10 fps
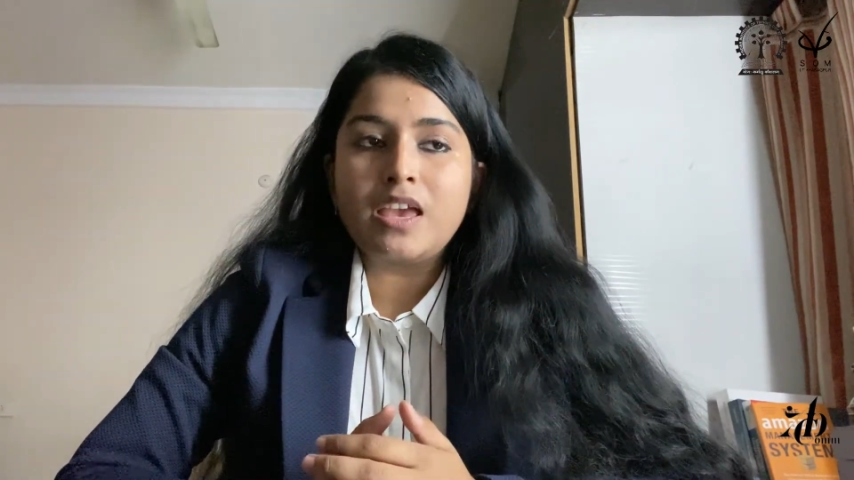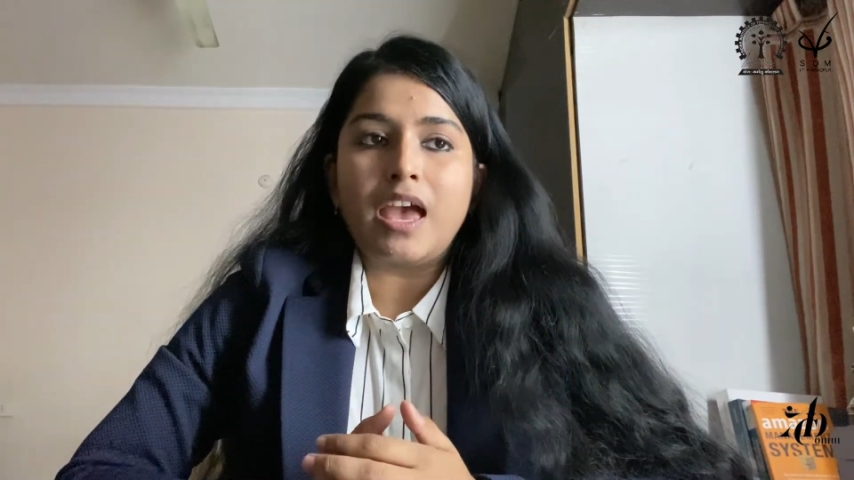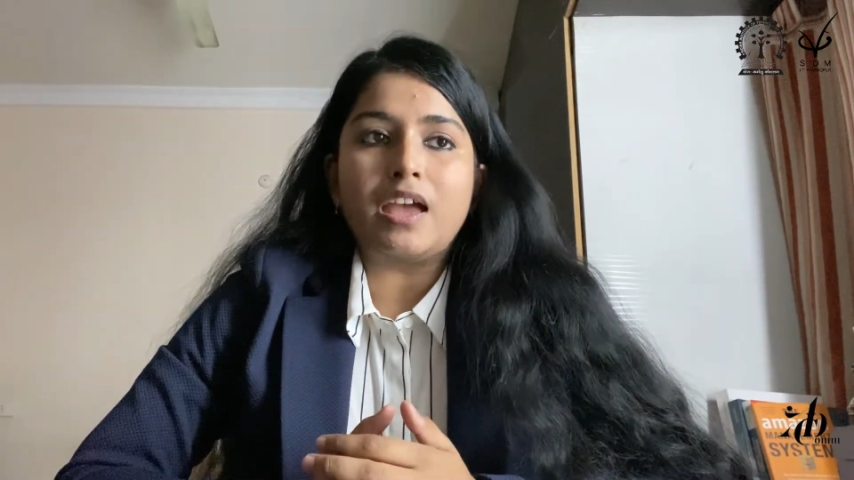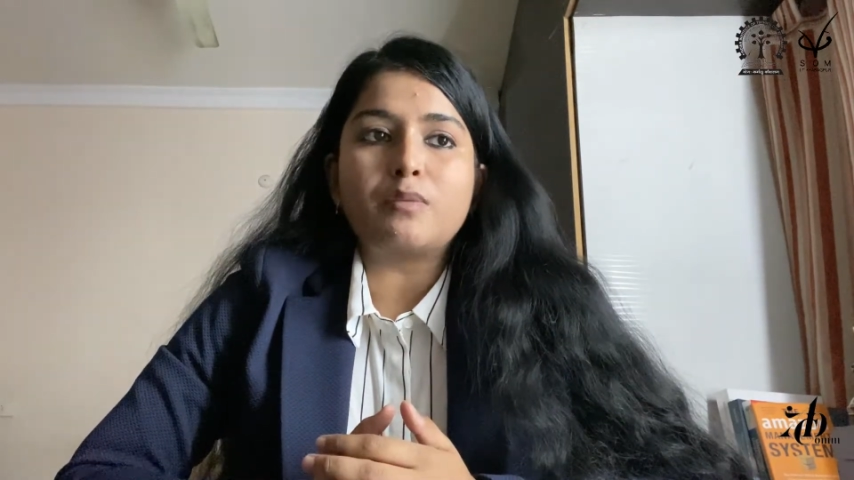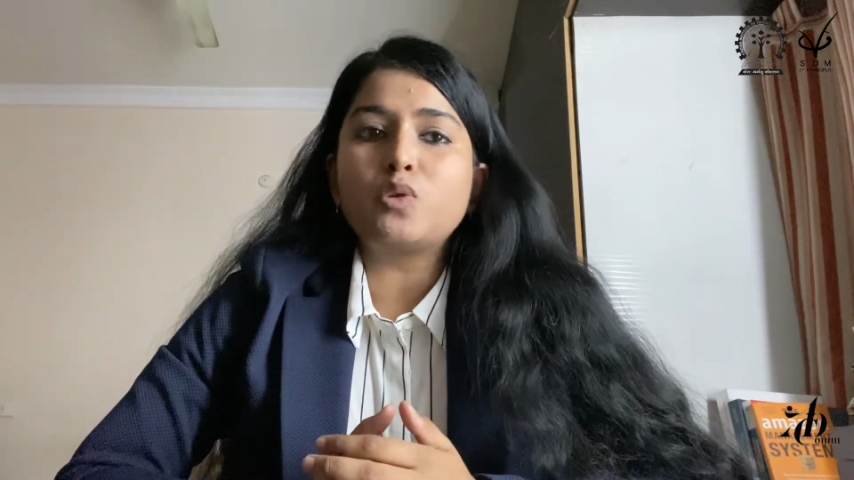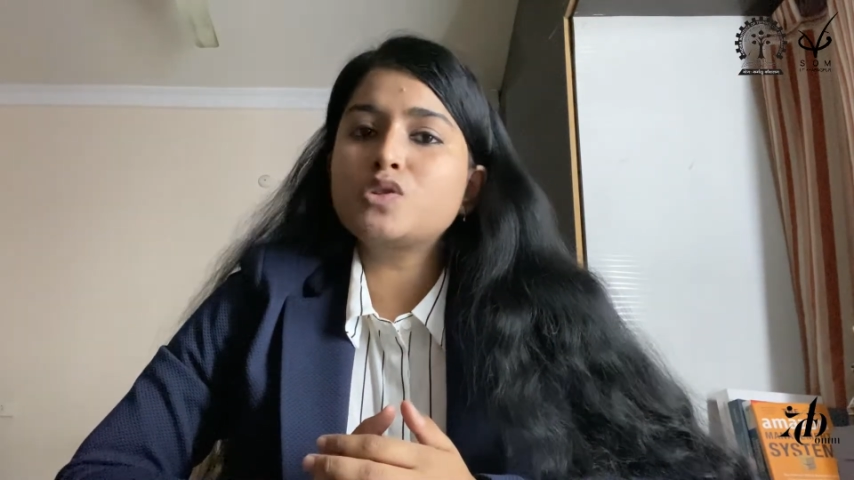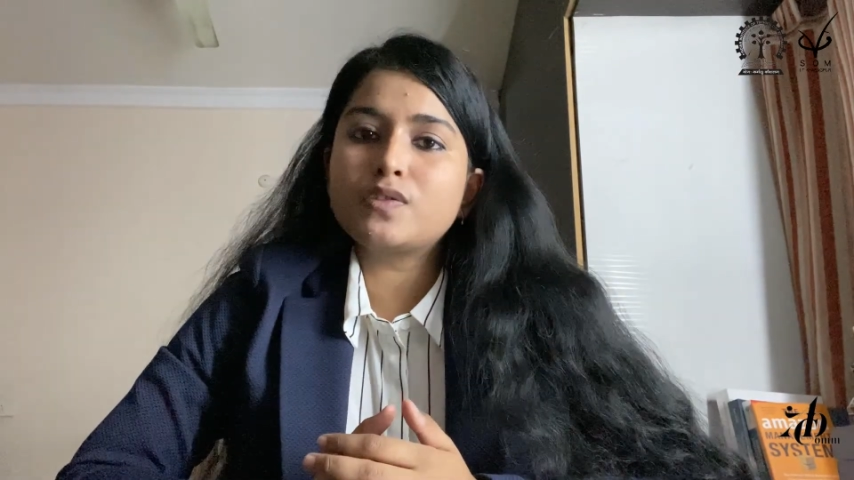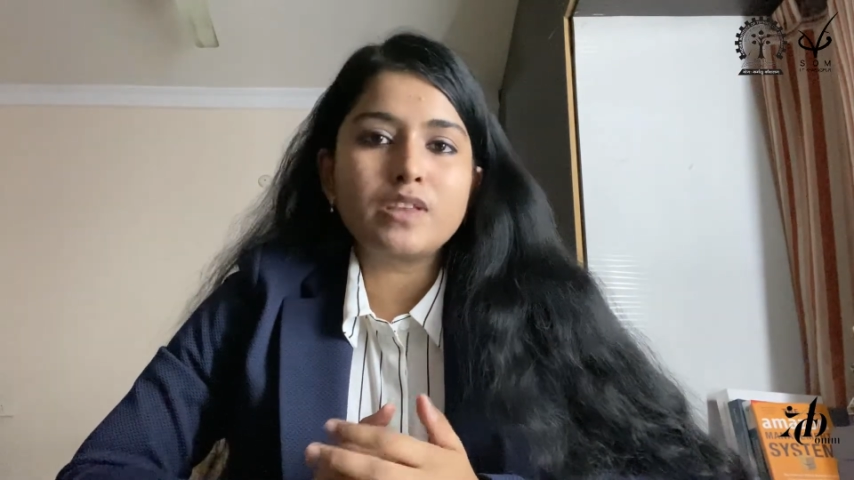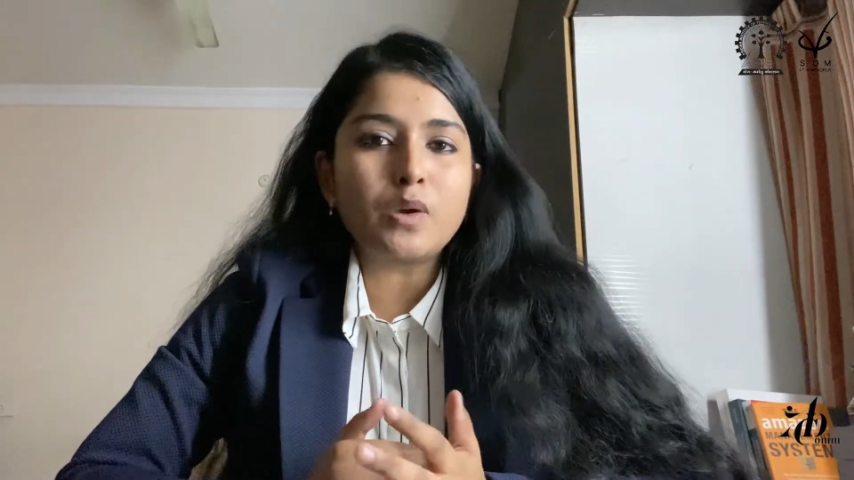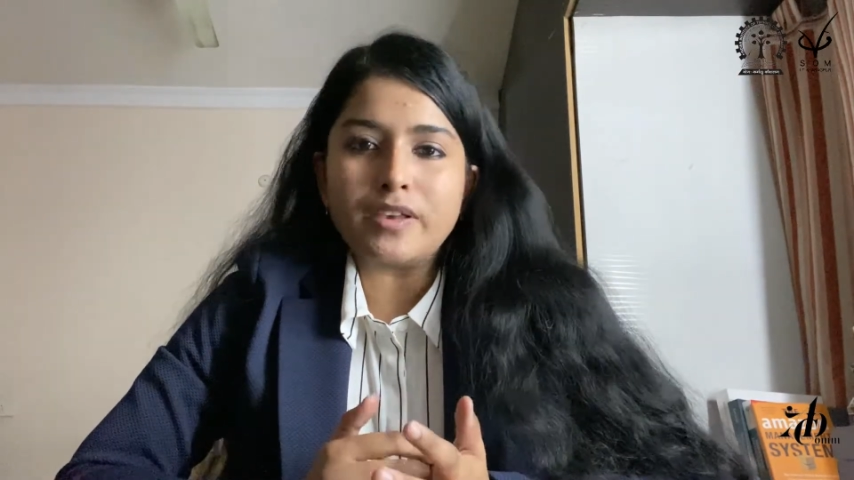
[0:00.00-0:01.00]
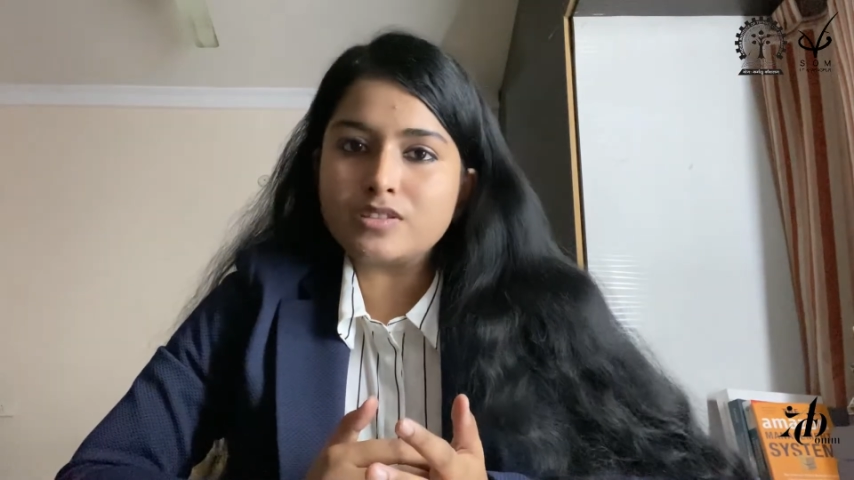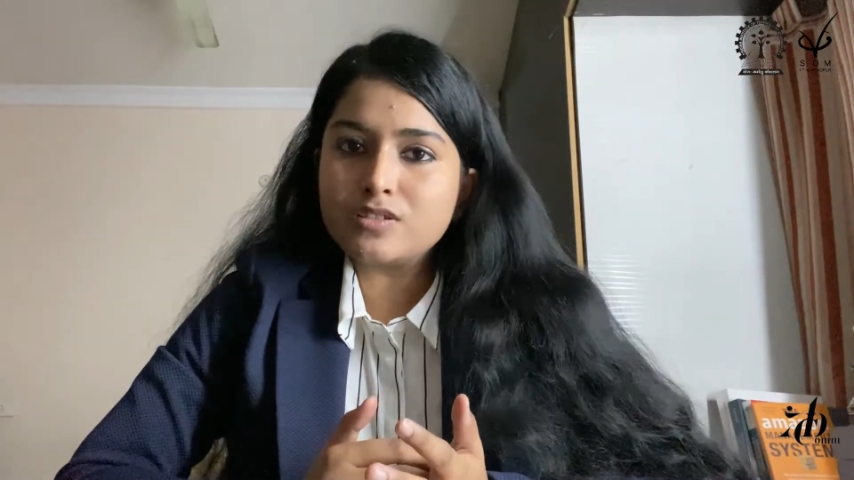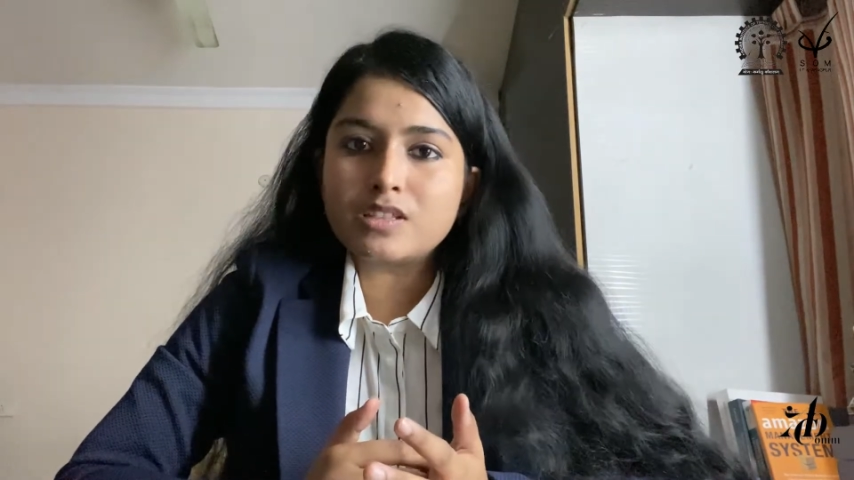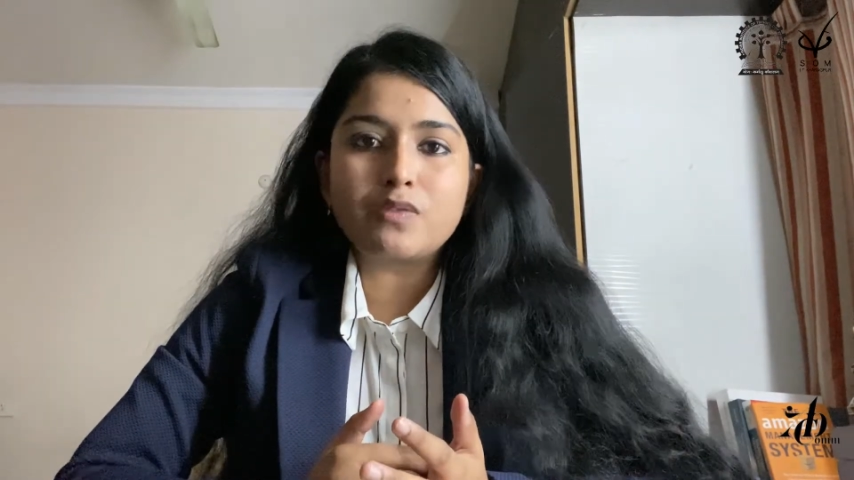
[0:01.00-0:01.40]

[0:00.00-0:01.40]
And most of the questions